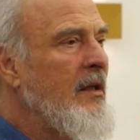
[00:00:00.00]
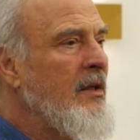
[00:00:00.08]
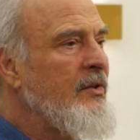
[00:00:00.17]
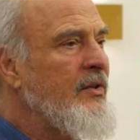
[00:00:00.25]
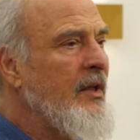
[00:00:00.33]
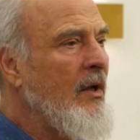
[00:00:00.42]

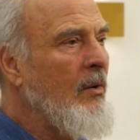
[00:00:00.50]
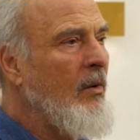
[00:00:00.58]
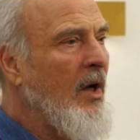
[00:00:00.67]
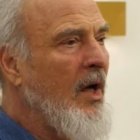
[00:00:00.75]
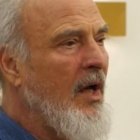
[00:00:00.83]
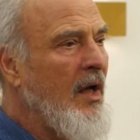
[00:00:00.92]

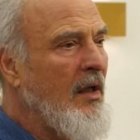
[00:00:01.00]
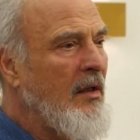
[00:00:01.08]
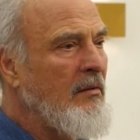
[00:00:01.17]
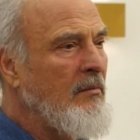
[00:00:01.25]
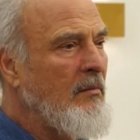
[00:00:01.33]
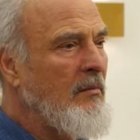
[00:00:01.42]

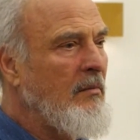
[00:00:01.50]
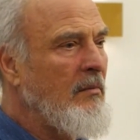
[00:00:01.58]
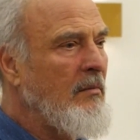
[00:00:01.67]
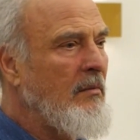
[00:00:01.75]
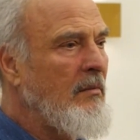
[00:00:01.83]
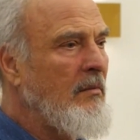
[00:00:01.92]
So
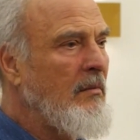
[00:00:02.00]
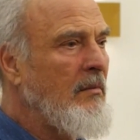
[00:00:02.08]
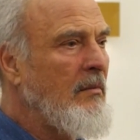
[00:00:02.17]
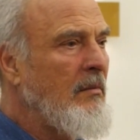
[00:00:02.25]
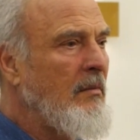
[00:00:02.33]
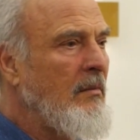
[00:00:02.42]

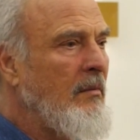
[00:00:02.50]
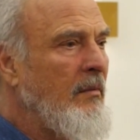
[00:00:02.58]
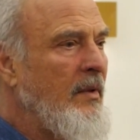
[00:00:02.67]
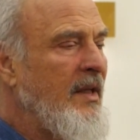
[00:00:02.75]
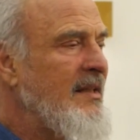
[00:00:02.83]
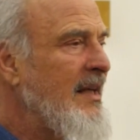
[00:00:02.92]

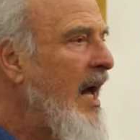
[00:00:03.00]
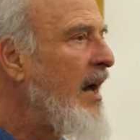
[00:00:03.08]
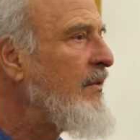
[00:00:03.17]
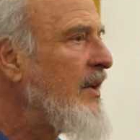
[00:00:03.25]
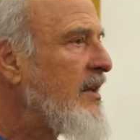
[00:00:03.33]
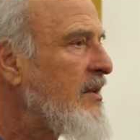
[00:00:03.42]
this
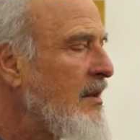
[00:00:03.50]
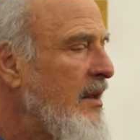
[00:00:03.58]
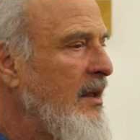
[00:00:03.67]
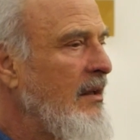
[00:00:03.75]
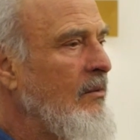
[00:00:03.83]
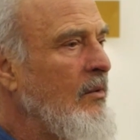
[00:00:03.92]

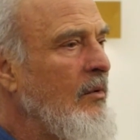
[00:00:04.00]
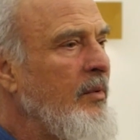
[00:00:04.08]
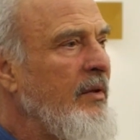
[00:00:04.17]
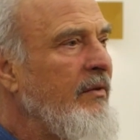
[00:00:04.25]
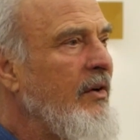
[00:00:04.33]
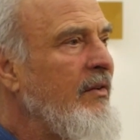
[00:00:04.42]
obviously will be
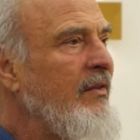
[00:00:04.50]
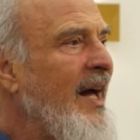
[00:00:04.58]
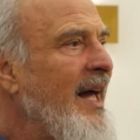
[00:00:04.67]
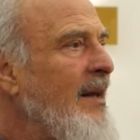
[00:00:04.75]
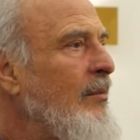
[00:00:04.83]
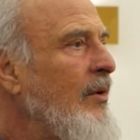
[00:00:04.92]
very
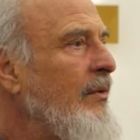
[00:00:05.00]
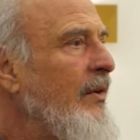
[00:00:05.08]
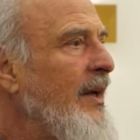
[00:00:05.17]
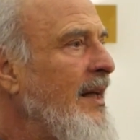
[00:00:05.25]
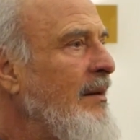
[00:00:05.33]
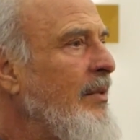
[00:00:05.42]
valuable for
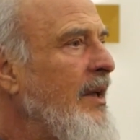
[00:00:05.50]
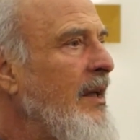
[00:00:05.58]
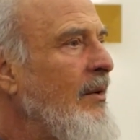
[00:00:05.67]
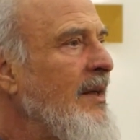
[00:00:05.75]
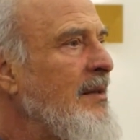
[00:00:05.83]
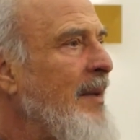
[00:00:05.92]
anybody who
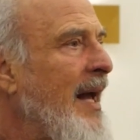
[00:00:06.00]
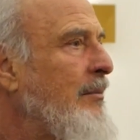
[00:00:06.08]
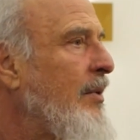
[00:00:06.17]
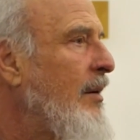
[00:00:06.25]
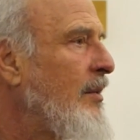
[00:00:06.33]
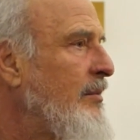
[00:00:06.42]
has back
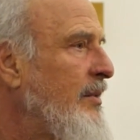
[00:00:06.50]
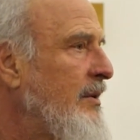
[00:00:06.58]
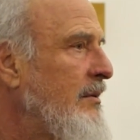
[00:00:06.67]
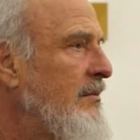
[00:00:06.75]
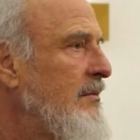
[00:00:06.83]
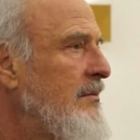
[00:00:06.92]
problems
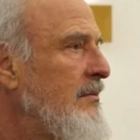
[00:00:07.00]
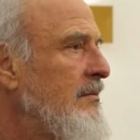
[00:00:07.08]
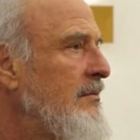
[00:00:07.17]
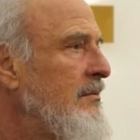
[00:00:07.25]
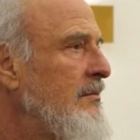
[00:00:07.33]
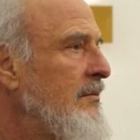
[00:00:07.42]

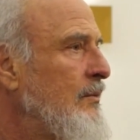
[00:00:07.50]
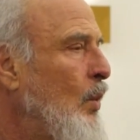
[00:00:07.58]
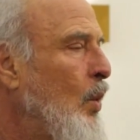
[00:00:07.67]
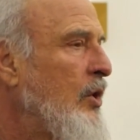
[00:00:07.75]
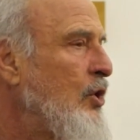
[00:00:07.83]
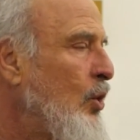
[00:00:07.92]

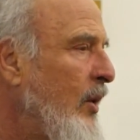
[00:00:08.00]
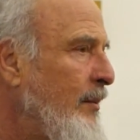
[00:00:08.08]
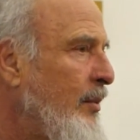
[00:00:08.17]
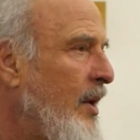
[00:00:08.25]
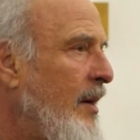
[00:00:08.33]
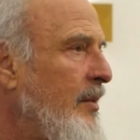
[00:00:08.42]
or joint
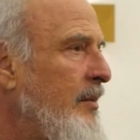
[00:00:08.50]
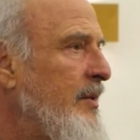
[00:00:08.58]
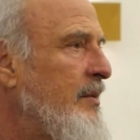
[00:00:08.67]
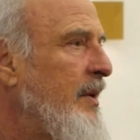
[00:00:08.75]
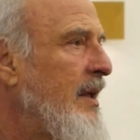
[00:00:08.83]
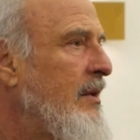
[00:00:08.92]
problems,
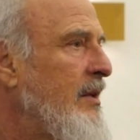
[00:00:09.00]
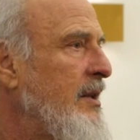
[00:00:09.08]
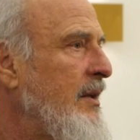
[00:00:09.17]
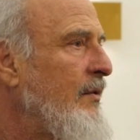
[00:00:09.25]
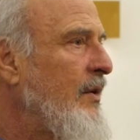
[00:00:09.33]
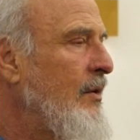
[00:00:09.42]
because
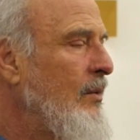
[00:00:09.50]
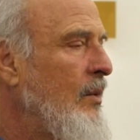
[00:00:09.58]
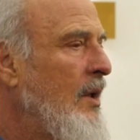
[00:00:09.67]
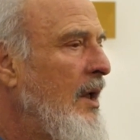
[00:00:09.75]
if you